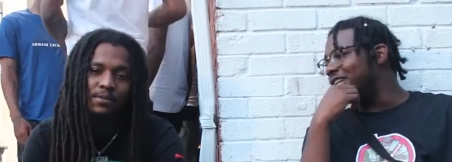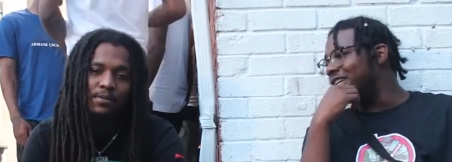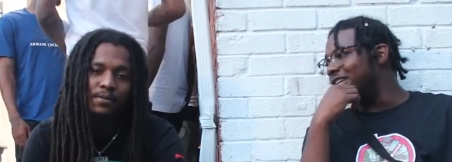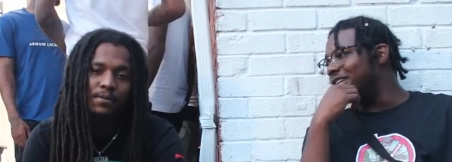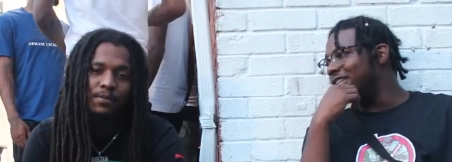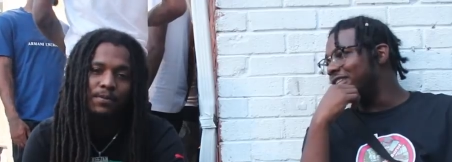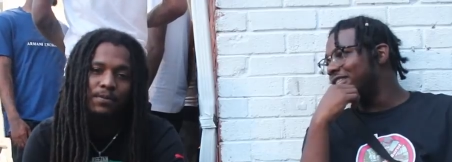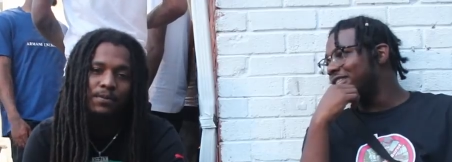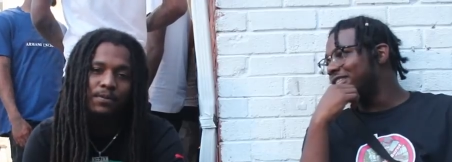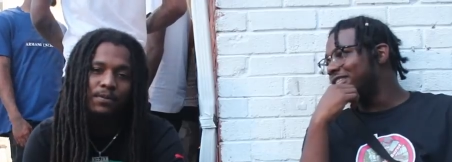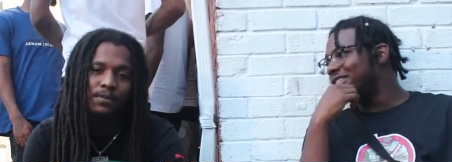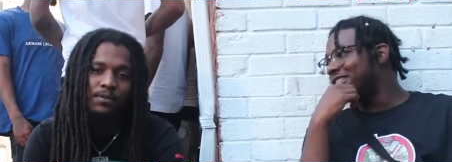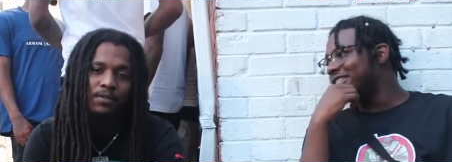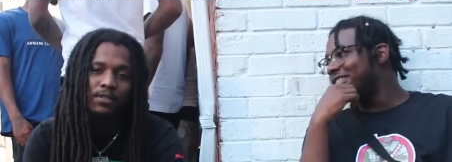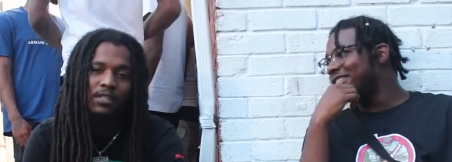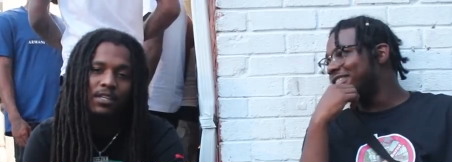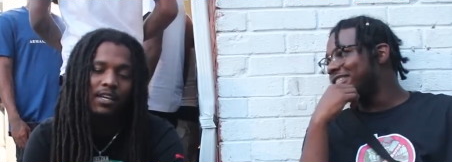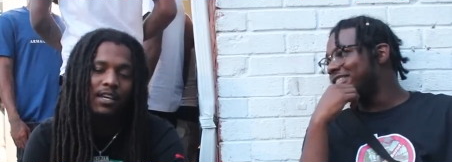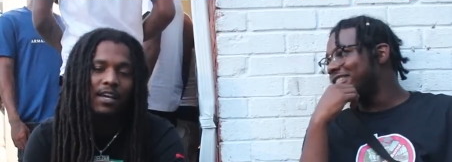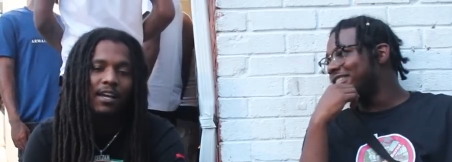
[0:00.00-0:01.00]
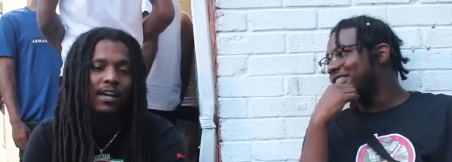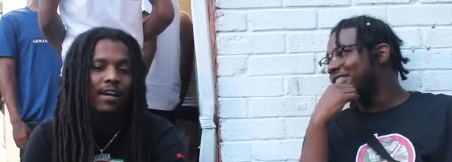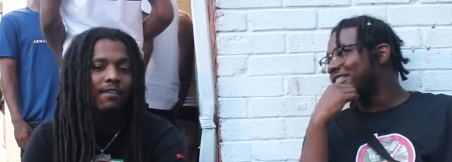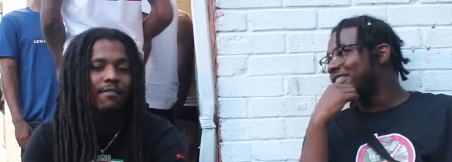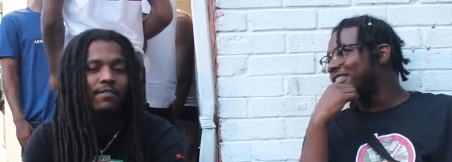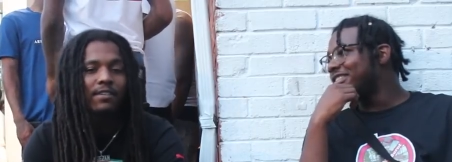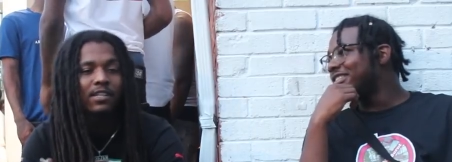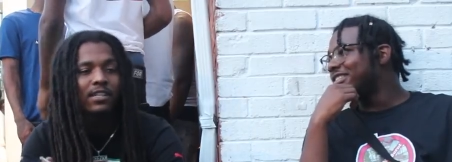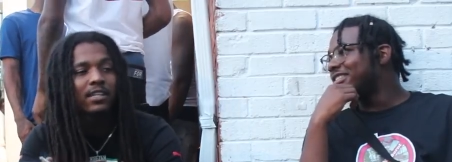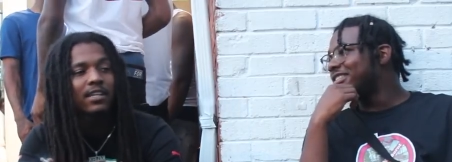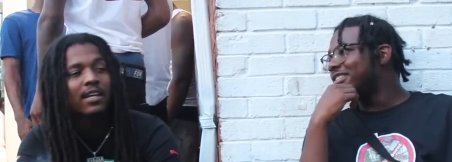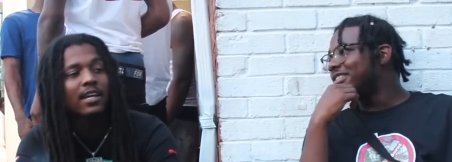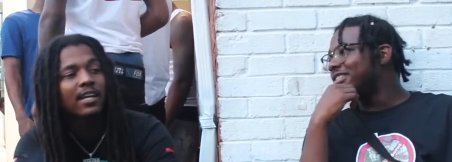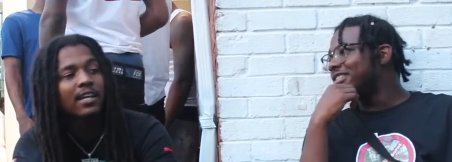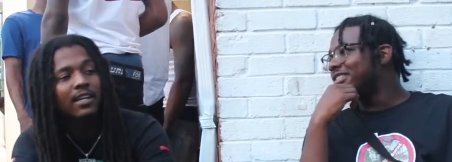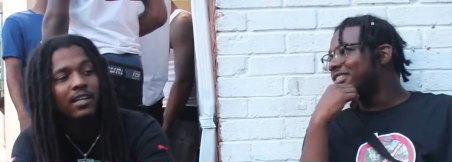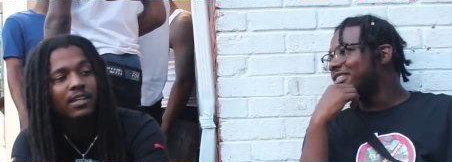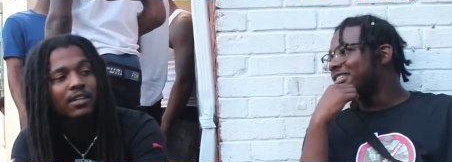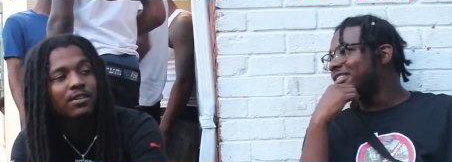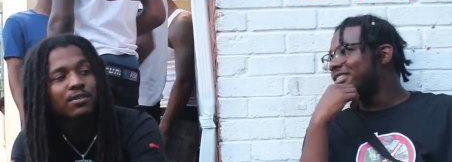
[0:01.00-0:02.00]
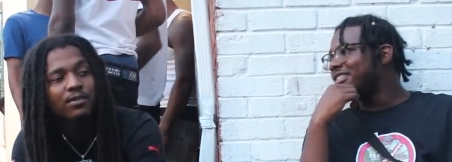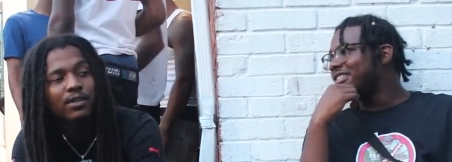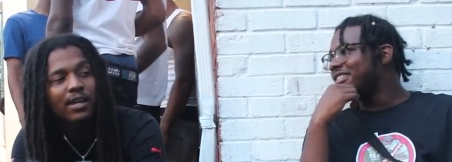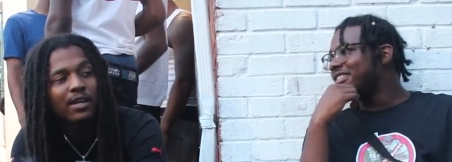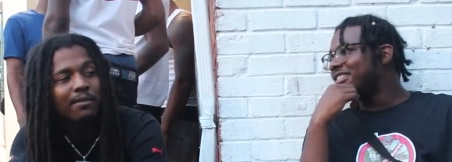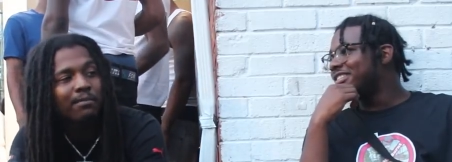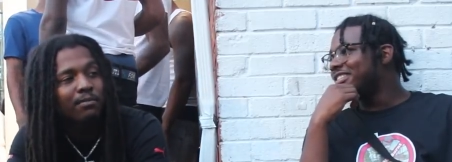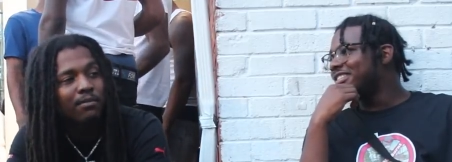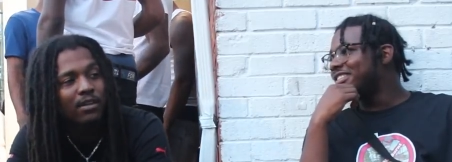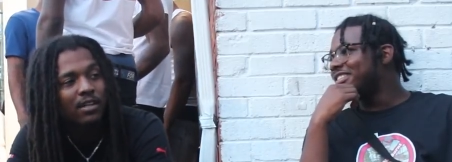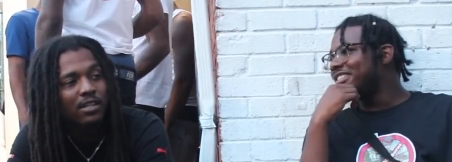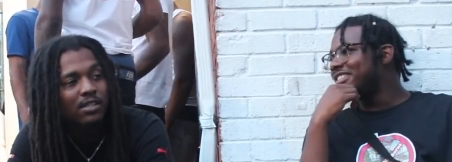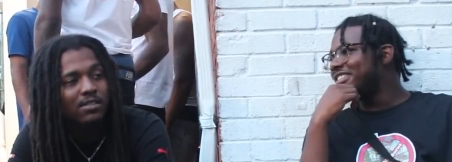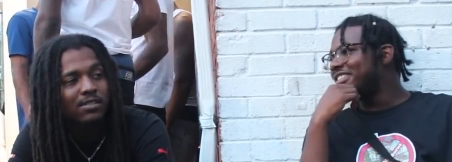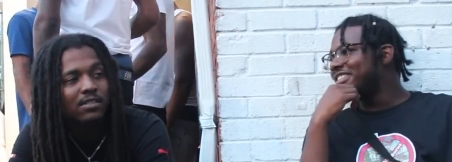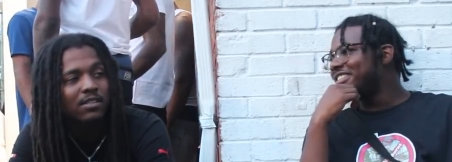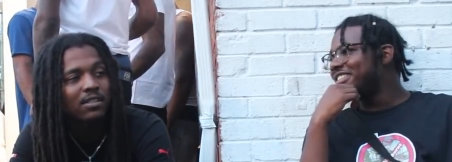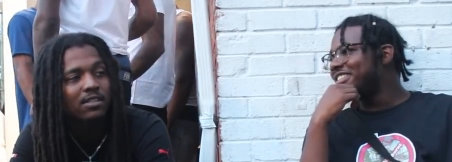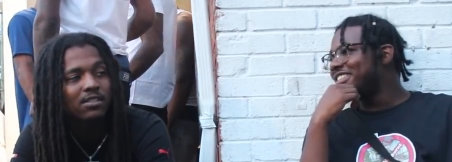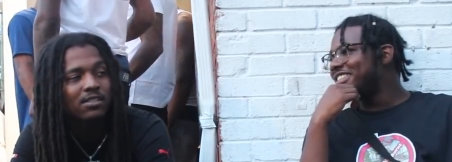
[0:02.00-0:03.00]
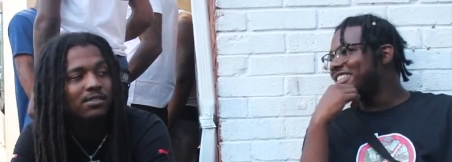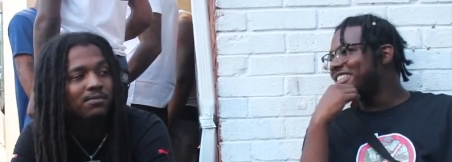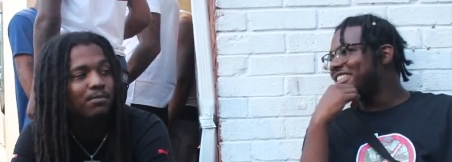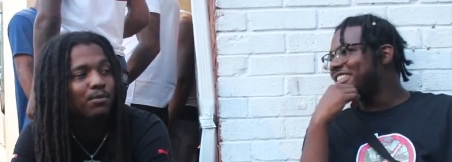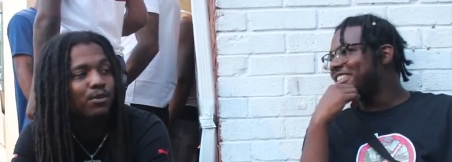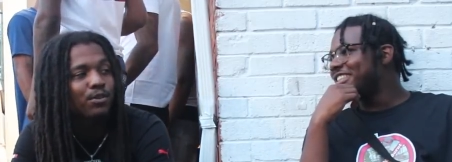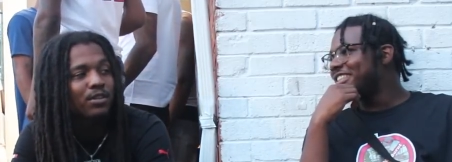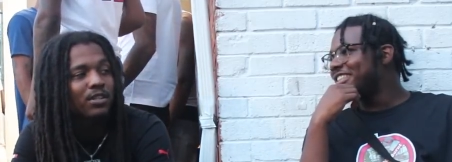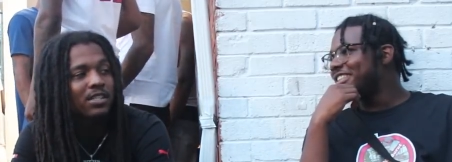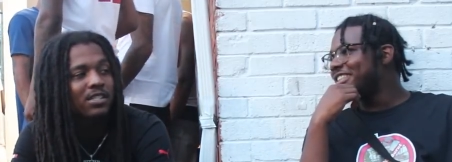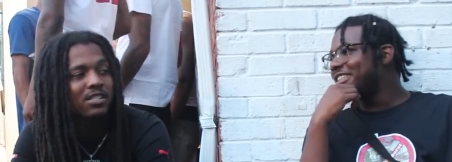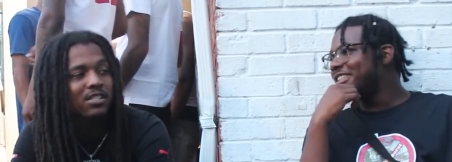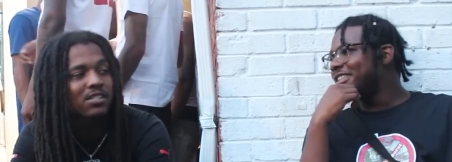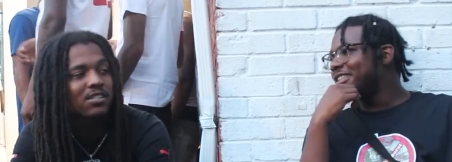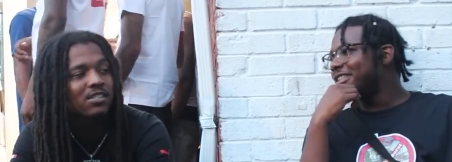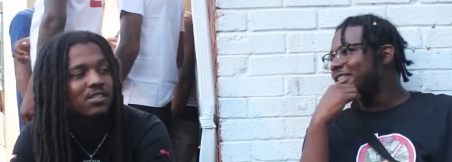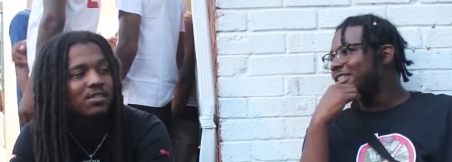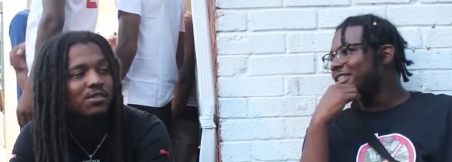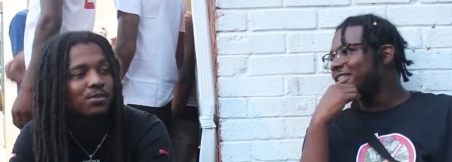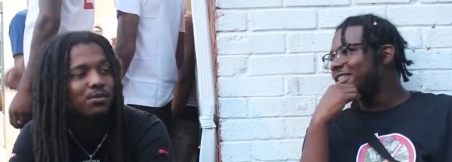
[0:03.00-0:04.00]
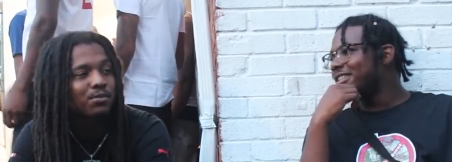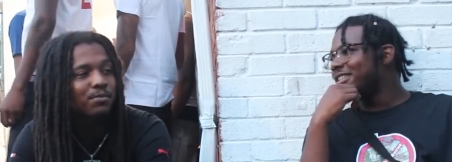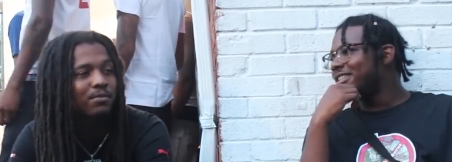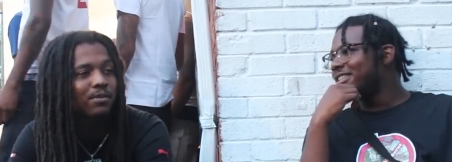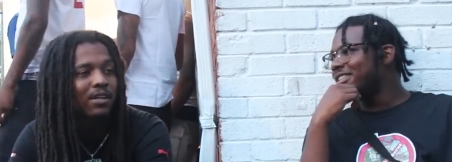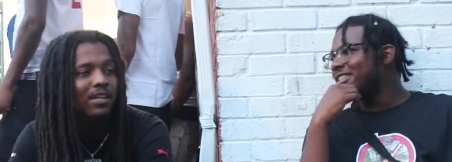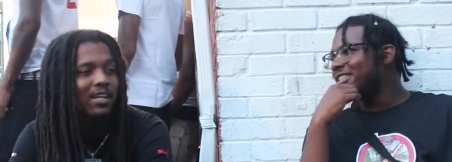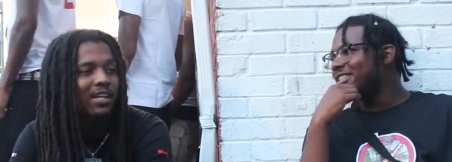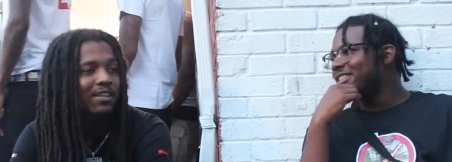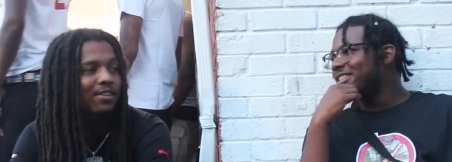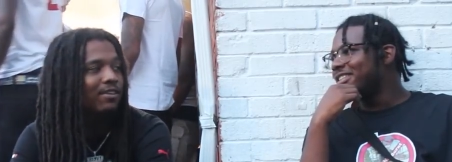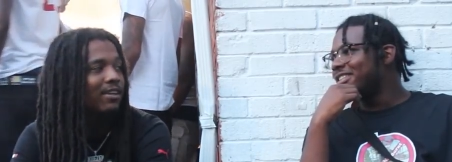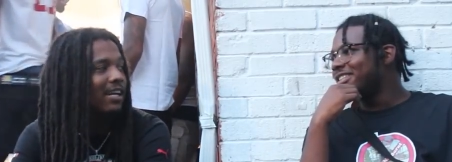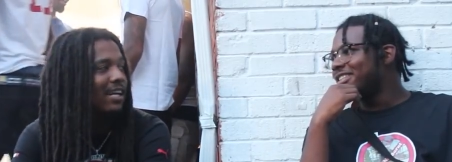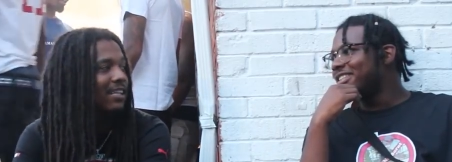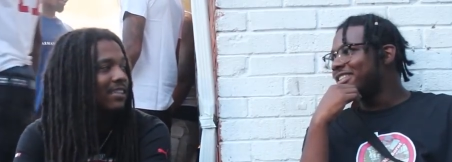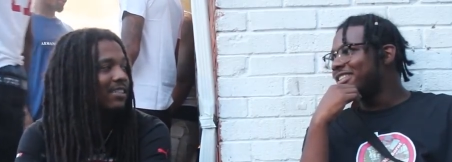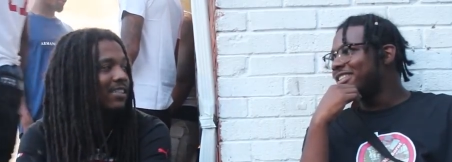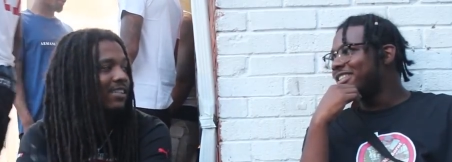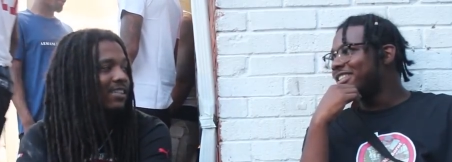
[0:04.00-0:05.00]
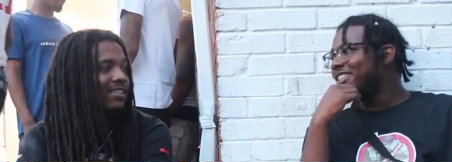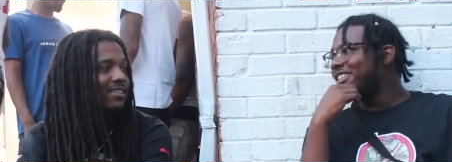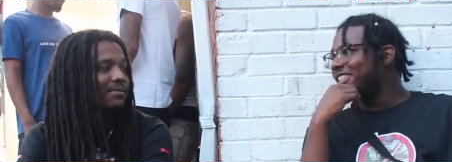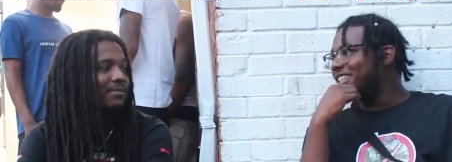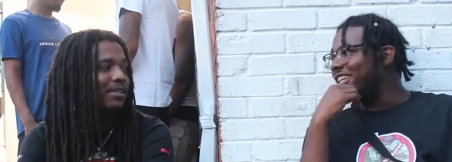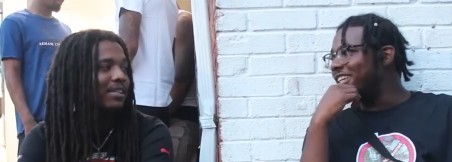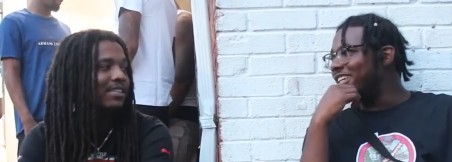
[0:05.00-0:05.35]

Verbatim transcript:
Speaker 1: Yeah. I really can't give you that, bro. It's, it's more than just two, bro. Like you gotta think, bro.